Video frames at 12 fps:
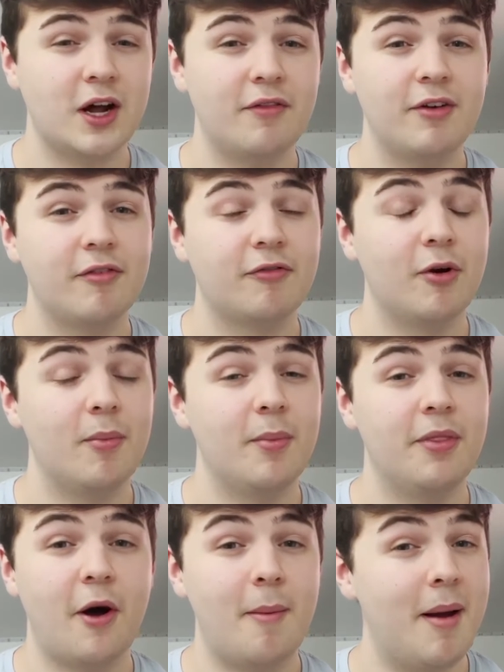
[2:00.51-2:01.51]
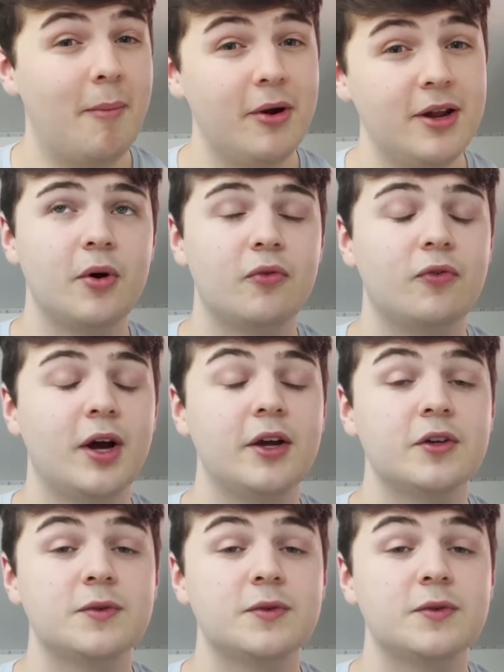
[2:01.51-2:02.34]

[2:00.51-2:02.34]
have it from their memory. Write as